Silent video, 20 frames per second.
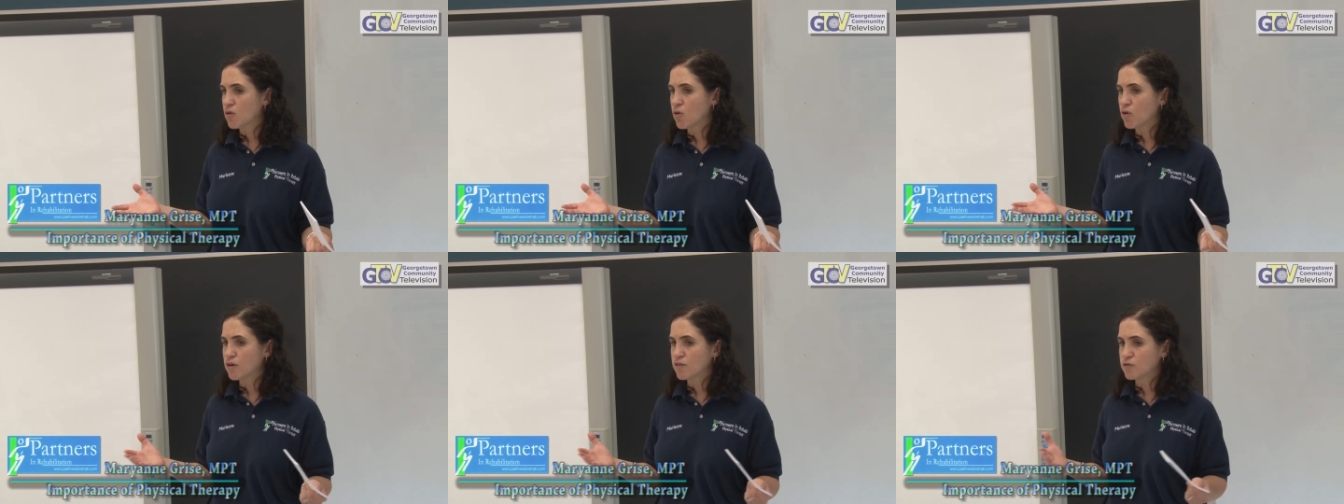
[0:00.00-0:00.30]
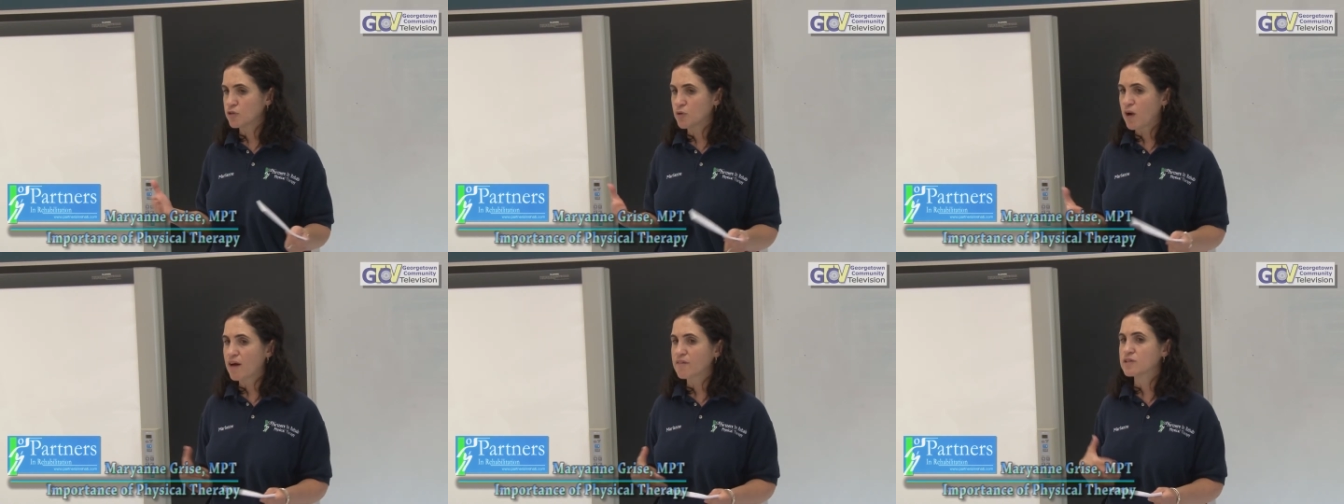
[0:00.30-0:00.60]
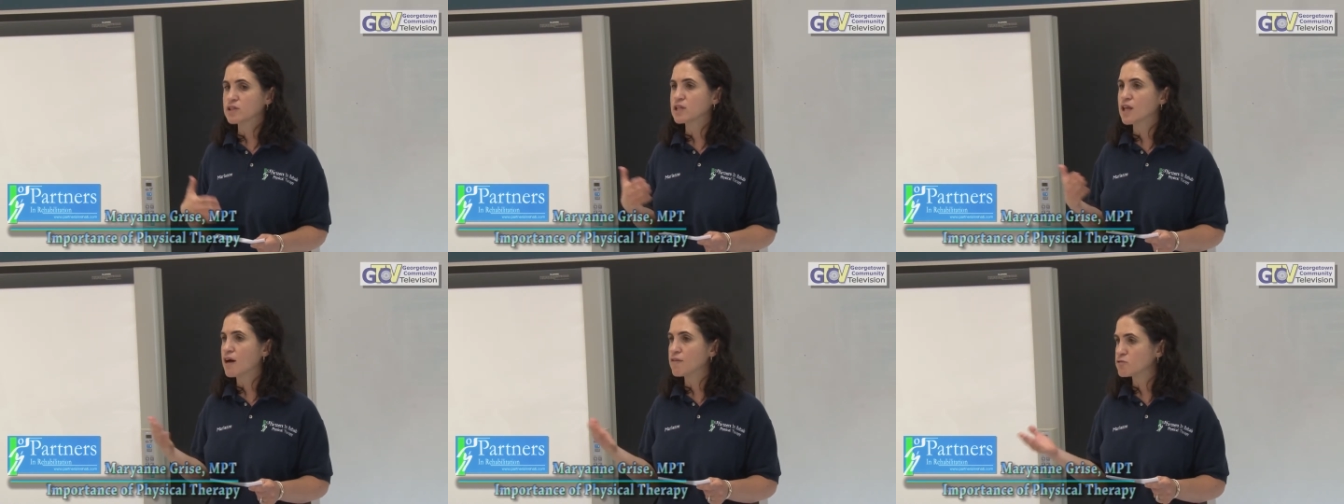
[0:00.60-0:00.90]
or if you have
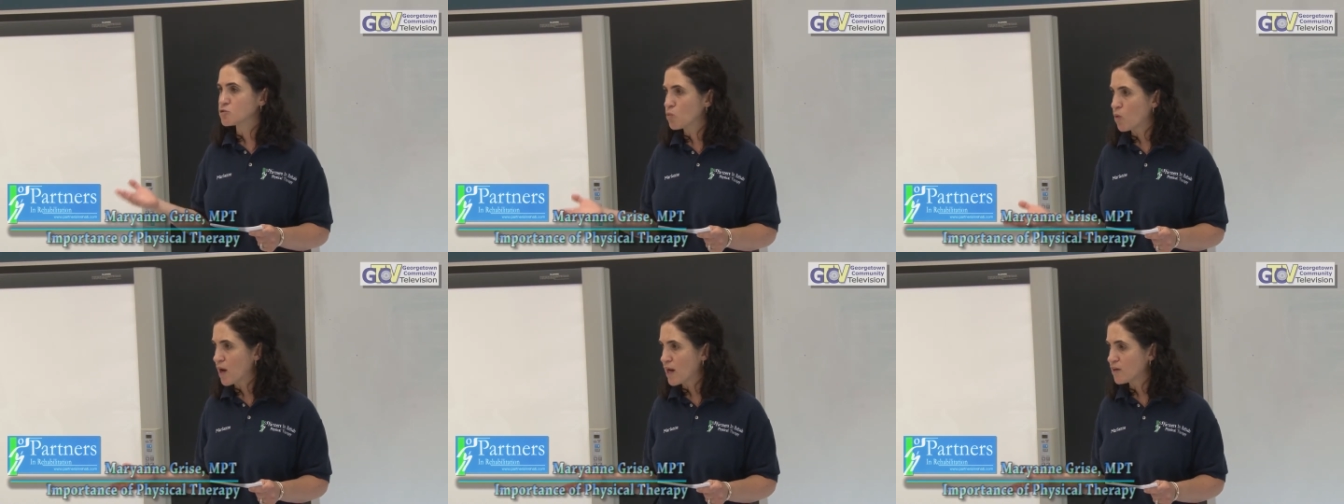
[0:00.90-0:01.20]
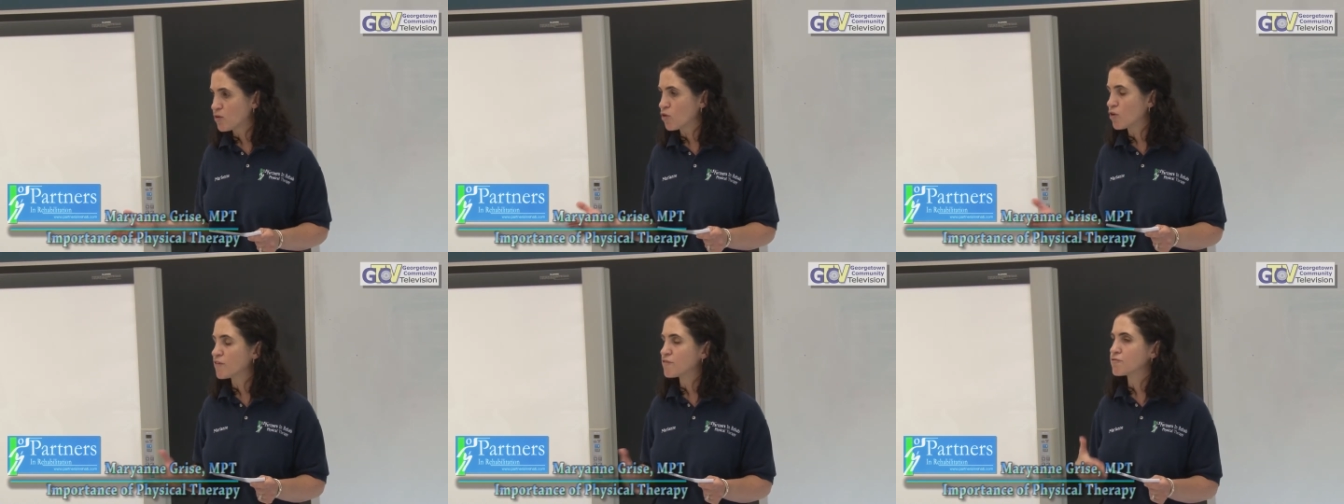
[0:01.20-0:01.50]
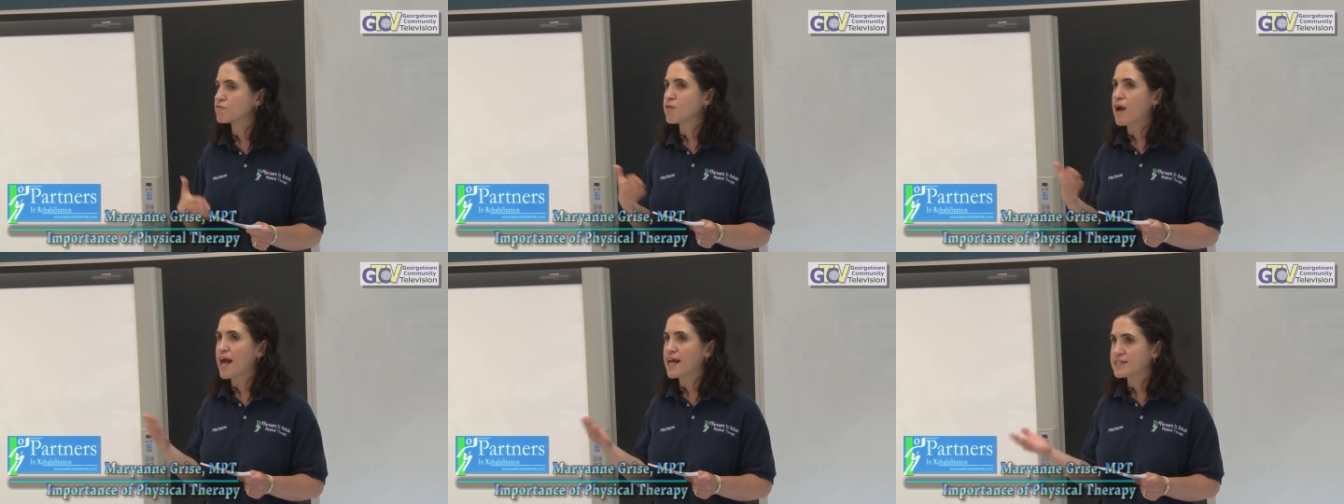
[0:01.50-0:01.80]
a loved one or a
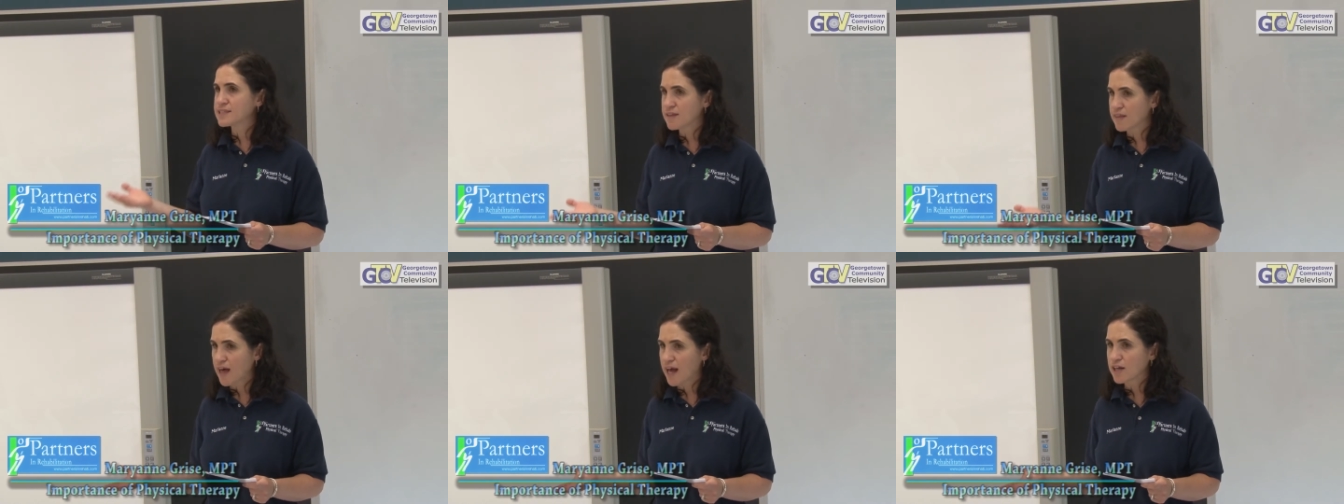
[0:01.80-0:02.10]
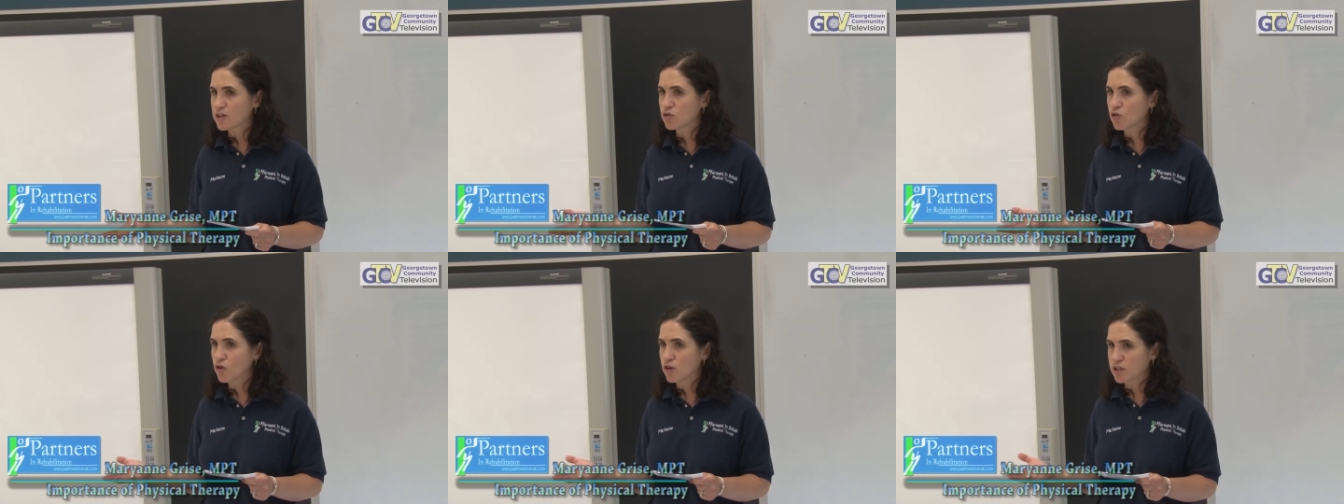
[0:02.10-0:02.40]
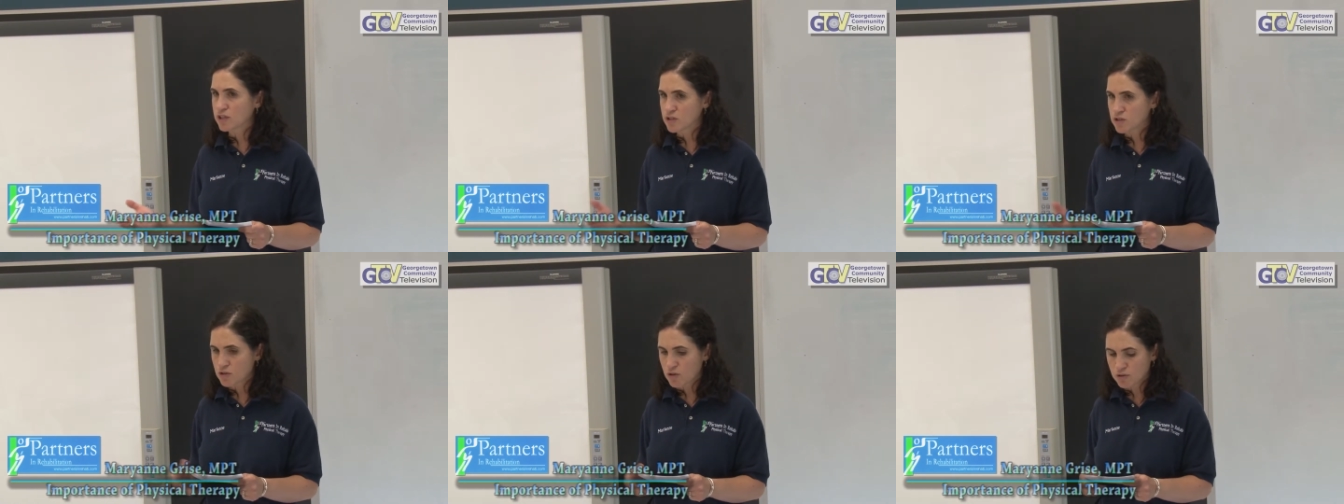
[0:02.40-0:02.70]
friend that you're
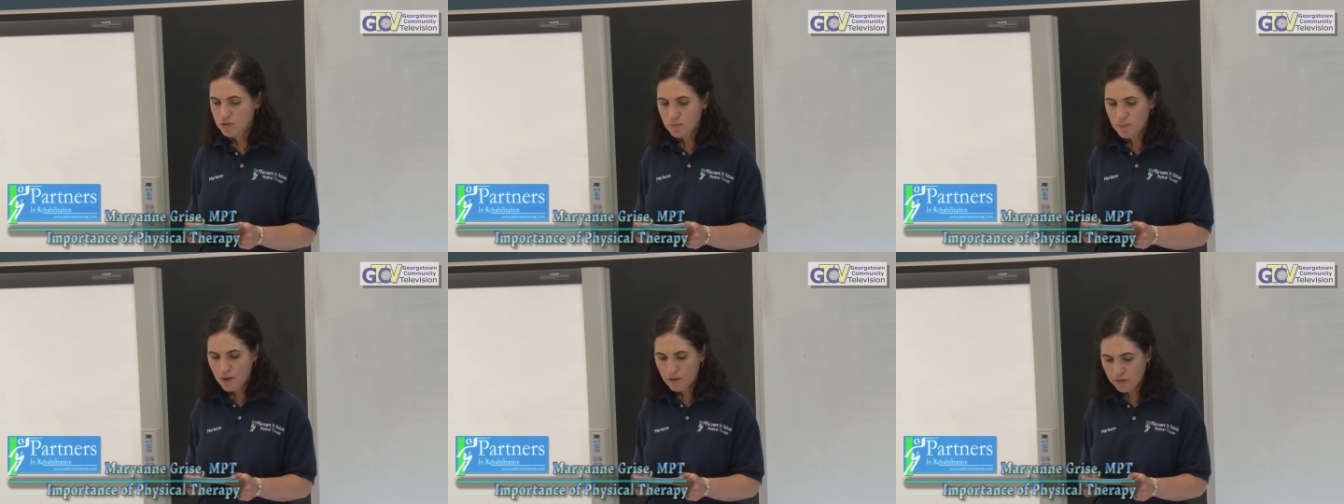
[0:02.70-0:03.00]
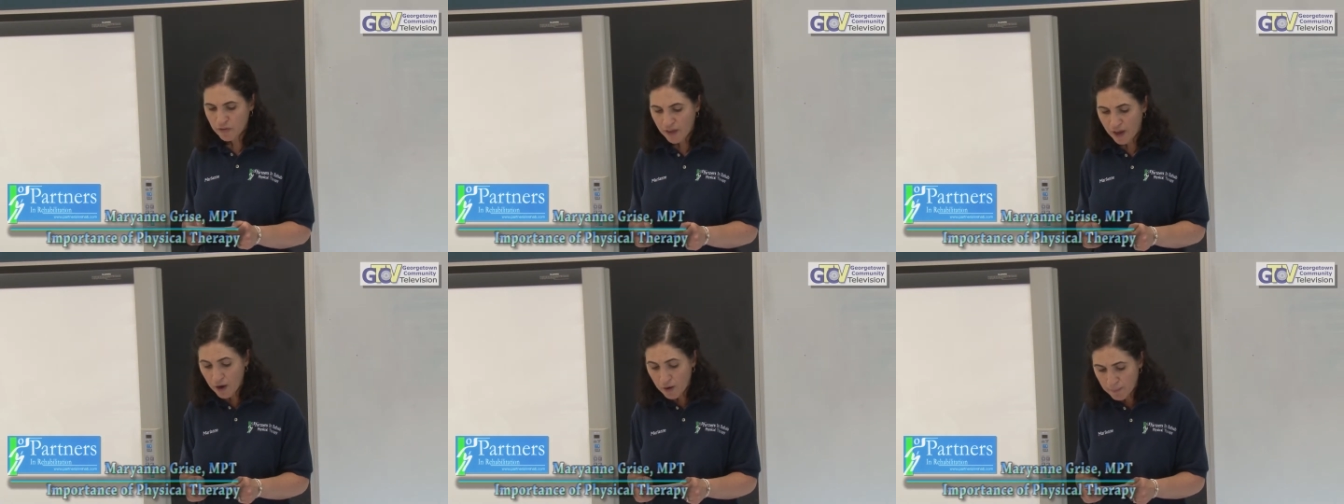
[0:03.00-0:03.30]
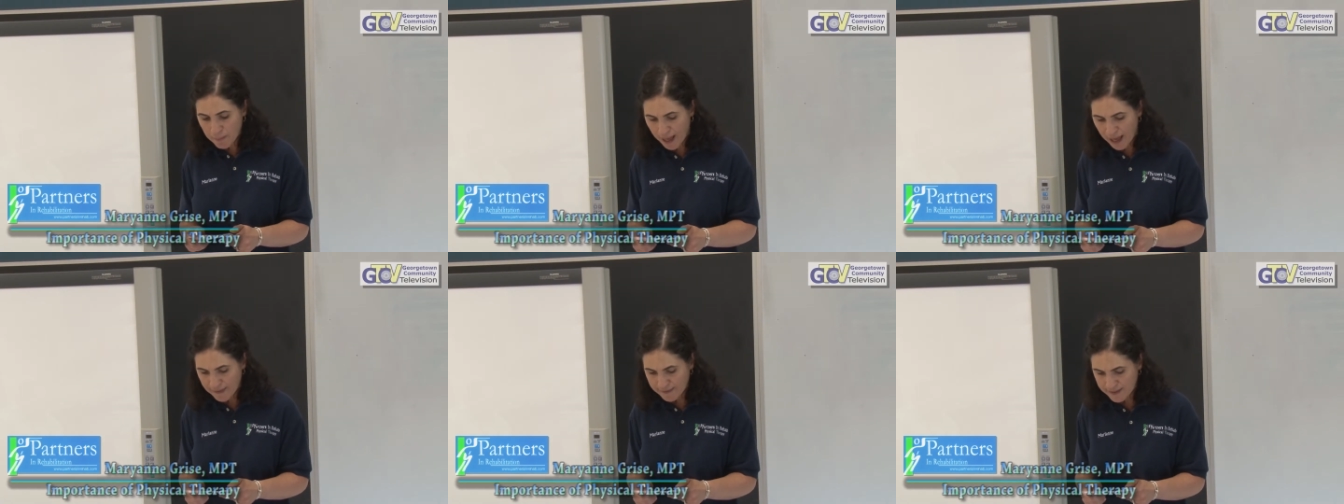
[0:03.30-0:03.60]
concerned about their
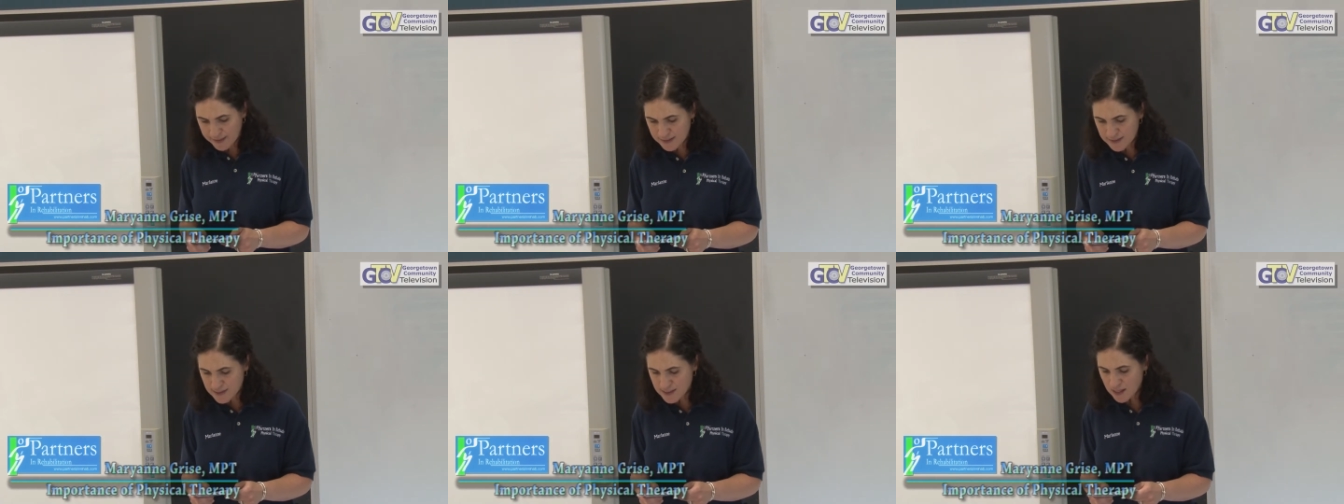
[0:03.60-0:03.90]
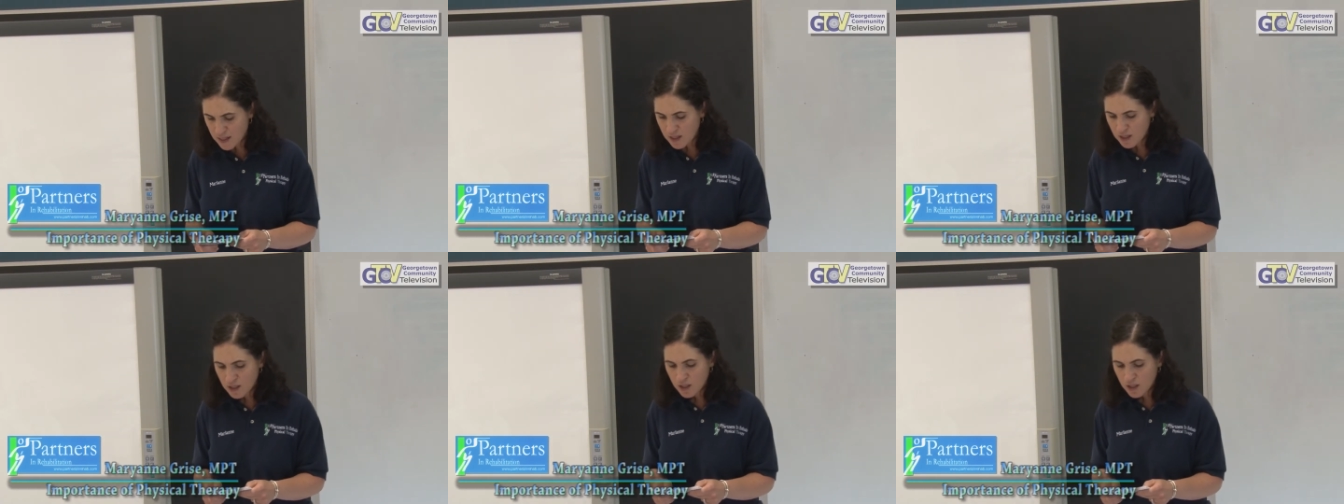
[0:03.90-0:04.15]
balance,